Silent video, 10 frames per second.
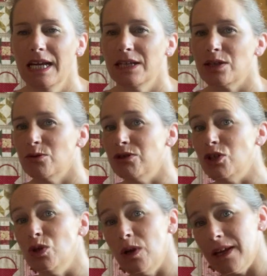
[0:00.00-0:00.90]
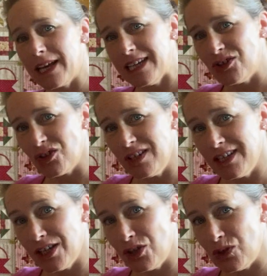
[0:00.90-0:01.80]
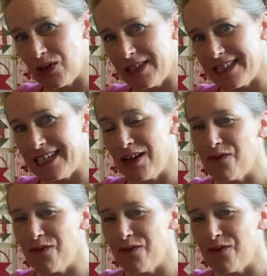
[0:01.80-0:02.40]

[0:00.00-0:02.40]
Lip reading: So we're in a new location, as you can see.